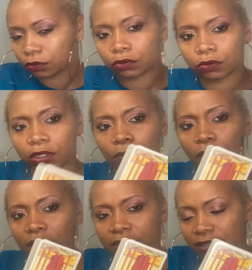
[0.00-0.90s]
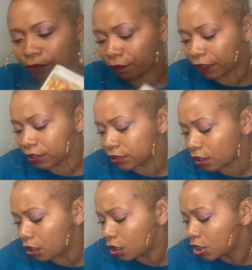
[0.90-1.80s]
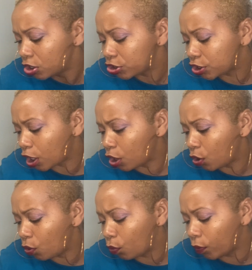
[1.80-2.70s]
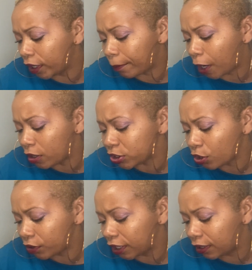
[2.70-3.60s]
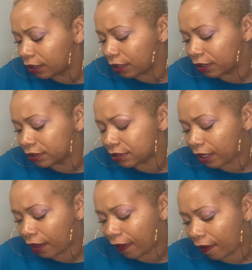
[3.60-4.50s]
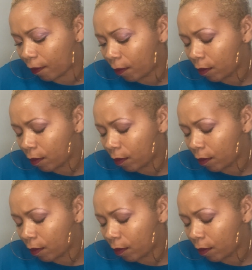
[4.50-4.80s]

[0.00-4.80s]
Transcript: Three of wands in reverse. So what I'm also getting is that